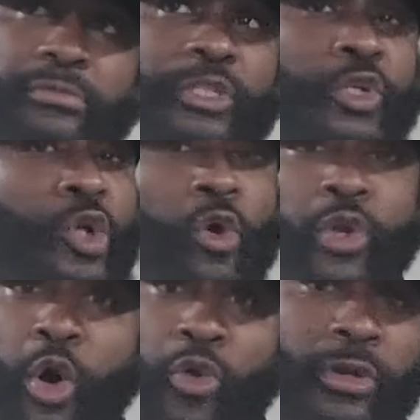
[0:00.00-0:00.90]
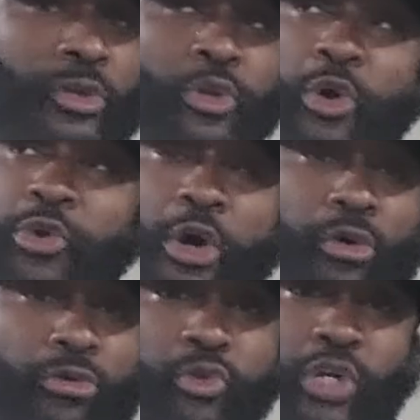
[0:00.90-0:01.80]
You don't know. You don't
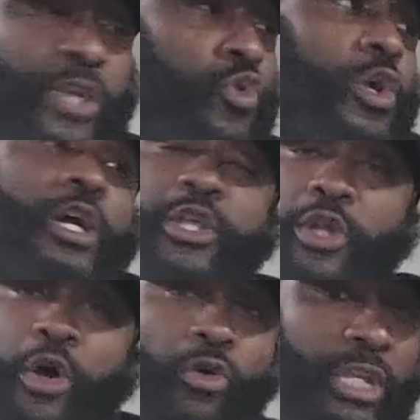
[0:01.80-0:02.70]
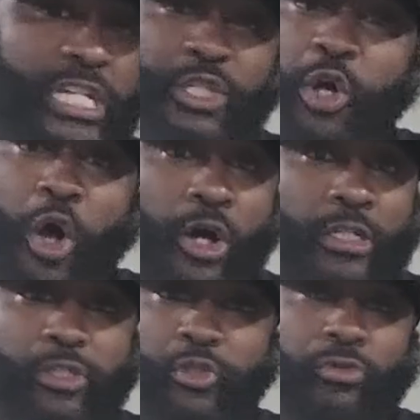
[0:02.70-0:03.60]
know. You couldn't know unless you're an
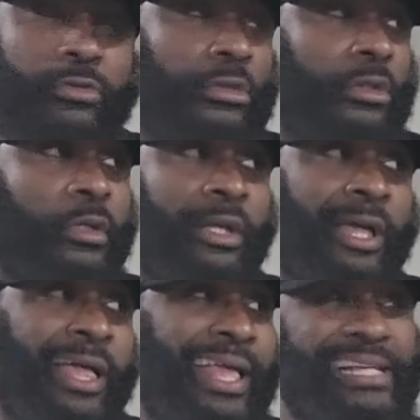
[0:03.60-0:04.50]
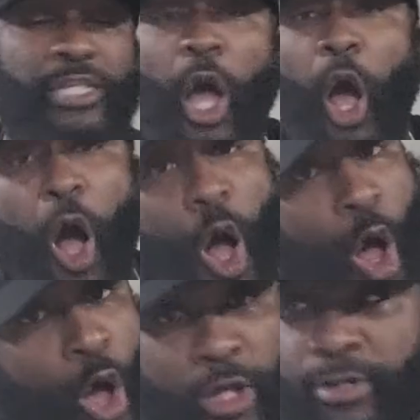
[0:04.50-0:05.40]
artist too. It's
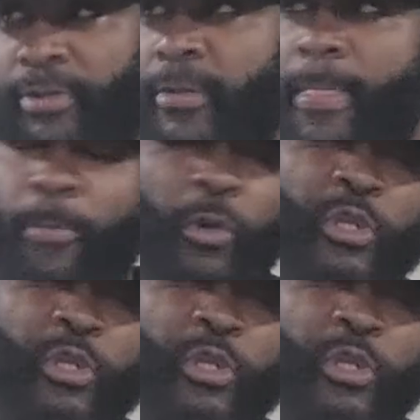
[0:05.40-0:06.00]
hard when